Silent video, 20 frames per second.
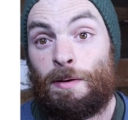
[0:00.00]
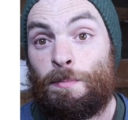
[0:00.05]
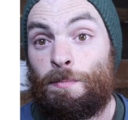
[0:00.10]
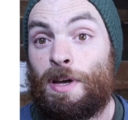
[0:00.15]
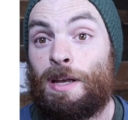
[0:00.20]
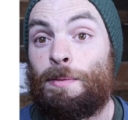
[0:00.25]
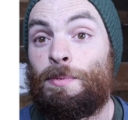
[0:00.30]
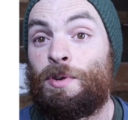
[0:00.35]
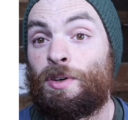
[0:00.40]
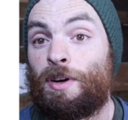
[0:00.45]

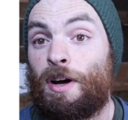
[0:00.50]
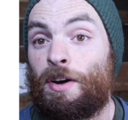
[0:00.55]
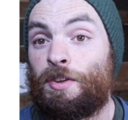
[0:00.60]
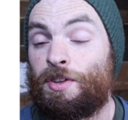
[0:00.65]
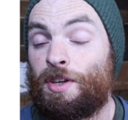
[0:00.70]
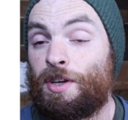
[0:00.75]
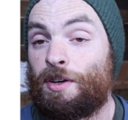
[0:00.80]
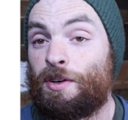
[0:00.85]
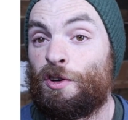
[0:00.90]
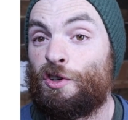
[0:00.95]
maybe you're
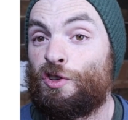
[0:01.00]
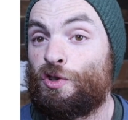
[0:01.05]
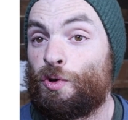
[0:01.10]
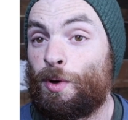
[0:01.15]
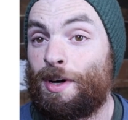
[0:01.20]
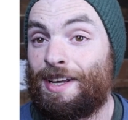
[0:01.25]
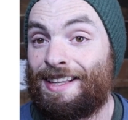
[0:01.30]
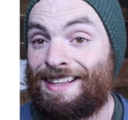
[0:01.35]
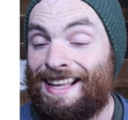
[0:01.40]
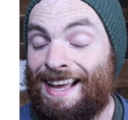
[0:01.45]
out there
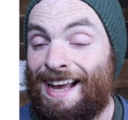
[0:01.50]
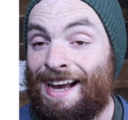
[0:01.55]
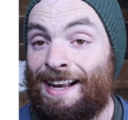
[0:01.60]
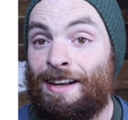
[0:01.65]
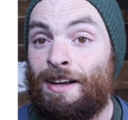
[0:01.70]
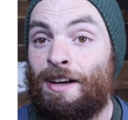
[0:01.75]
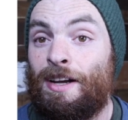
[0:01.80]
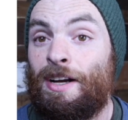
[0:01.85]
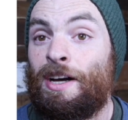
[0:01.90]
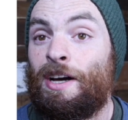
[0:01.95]
enjoying that.
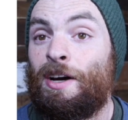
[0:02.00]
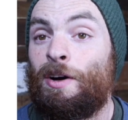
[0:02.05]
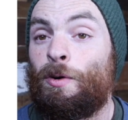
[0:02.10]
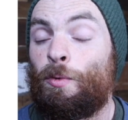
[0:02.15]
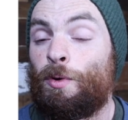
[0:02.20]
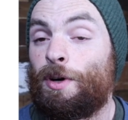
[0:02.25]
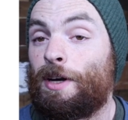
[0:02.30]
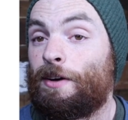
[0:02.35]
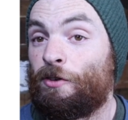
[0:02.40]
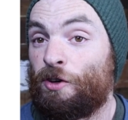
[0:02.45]

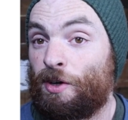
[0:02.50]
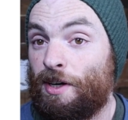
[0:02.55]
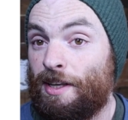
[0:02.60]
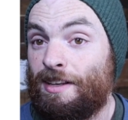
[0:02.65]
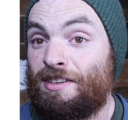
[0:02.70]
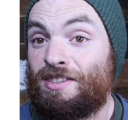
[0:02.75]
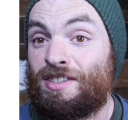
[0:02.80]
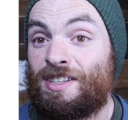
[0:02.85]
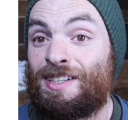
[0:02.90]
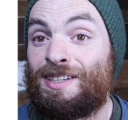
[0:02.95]
Whatever it is,